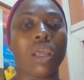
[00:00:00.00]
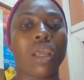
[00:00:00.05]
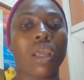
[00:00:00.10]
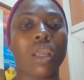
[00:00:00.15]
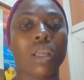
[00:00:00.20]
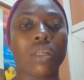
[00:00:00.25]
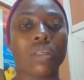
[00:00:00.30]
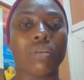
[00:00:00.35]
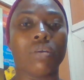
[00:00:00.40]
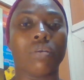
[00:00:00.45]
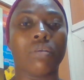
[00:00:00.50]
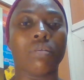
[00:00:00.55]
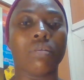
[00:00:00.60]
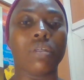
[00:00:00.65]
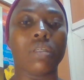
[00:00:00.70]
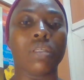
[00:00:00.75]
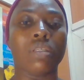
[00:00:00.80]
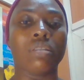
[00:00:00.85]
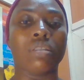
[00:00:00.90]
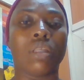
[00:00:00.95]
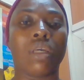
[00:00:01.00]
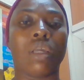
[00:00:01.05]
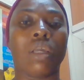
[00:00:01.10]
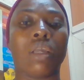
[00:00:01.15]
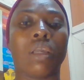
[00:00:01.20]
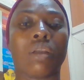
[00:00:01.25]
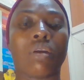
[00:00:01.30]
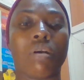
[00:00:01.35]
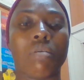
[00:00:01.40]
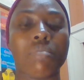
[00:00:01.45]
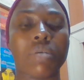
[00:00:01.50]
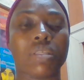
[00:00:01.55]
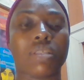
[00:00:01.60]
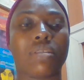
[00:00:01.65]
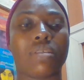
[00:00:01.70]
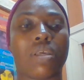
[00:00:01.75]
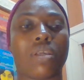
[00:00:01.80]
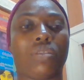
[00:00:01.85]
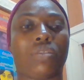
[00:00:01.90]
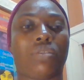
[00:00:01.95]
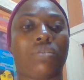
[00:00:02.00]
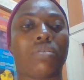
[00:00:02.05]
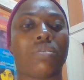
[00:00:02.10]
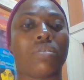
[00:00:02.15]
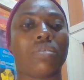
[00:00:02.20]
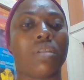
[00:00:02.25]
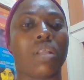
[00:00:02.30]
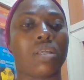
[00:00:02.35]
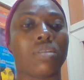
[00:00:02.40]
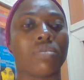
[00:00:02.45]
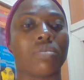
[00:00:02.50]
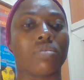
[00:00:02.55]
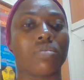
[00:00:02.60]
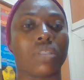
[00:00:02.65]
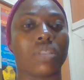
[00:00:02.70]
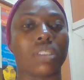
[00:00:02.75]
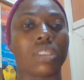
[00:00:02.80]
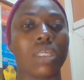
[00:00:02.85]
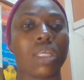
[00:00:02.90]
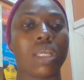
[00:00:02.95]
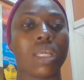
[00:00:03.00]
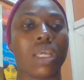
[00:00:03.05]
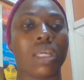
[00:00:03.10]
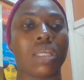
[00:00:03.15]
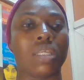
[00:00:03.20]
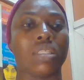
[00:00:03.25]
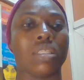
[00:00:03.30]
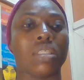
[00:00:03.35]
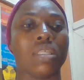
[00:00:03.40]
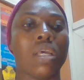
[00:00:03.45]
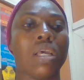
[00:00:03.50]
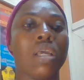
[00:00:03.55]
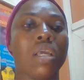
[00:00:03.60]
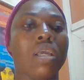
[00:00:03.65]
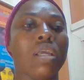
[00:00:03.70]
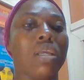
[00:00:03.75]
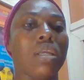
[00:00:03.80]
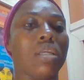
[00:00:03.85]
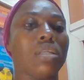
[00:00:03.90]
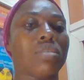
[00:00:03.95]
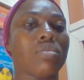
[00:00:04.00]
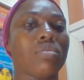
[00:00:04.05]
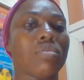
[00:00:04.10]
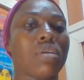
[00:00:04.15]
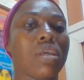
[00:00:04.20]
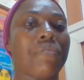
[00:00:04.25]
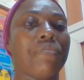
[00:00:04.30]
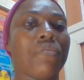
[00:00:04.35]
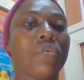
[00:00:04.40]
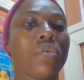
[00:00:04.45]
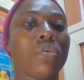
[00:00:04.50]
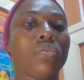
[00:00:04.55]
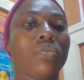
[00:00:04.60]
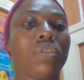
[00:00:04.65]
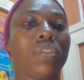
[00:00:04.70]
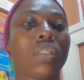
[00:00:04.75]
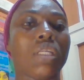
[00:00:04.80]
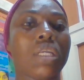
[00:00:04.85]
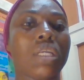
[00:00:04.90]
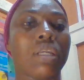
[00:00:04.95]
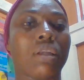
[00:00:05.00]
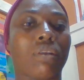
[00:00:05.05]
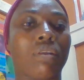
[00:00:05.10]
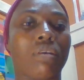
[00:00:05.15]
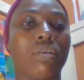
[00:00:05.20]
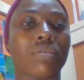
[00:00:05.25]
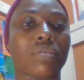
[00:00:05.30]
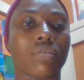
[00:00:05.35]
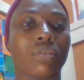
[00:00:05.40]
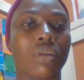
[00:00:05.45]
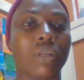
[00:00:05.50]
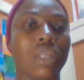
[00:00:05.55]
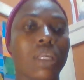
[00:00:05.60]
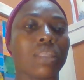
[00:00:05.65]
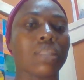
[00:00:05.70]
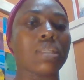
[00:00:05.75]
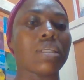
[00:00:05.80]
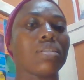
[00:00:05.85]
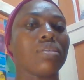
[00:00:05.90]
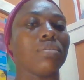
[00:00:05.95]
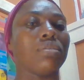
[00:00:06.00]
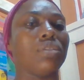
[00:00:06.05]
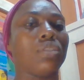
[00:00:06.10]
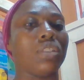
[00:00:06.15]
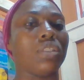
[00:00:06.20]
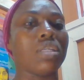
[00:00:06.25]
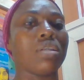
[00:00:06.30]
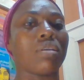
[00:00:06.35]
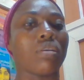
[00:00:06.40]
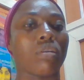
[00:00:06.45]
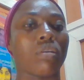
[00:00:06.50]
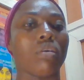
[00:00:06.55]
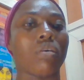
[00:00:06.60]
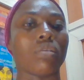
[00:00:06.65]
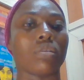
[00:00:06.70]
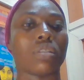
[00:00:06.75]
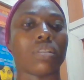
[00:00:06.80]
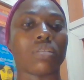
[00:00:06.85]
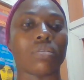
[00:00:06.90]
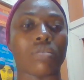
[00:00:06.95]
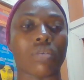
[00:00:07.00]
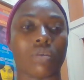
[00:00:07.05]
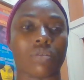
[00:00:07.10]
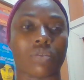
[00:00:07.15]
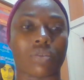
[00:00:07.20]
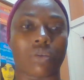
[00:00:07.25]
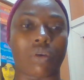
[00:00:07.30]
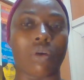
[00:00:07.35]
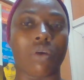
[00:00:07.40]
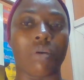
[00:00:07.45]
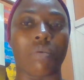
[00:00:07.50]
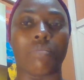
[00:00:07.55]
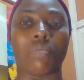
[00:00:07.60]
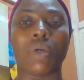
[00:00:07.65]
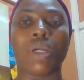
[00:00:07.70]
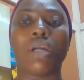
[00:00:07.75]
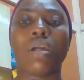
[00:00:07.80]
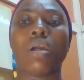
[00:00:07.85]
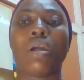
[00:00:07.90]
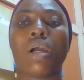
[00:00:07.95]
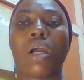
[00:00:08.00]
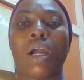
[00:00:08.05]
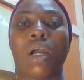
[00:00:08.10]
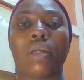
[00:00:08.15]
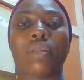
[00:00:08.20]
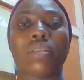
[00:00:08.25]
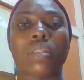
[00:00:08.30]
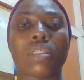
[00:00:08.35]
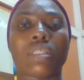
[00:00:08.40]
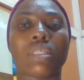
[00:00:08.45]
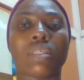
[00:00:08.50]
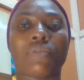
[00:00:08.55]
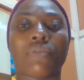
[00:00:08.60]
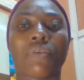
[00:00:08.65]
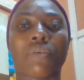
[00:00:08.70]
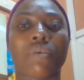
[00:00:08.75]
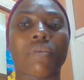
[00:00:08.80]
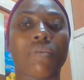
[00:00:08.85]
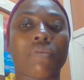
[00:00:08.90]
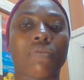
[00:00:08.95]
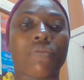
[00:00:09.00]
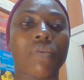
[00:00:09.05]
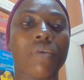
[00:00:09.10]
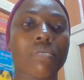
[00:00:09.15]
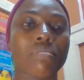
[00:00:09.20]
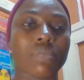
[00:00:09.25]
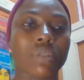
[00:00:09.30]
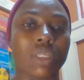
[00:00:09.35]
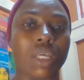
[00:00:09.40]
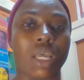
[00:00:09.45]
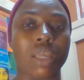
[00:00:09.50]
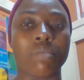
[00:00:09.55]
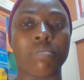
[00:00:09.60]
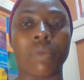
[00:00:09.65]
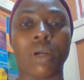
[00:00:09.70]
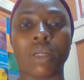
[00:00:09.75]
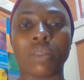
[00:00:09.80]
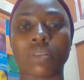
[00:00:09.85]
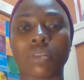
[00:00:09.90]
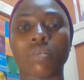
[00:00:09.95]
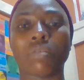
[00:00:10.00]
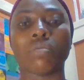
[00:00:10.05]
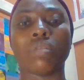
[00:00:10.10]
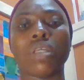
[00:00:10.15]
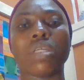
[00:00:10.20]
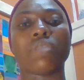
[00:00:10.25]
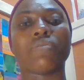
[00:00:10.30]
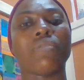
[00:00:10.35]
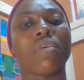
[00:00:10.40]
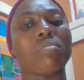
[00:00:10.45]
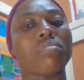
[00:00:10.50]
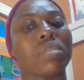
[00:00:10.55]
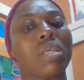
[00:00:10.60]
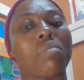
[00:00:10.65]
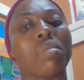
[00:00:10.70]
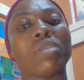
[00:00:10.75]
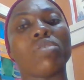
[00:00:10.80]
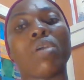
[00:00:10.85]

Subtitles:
in the comment section so that you could see it. It will give you G-clock, I think it's on gclocked.com, and it is for form timer. So this form timer, you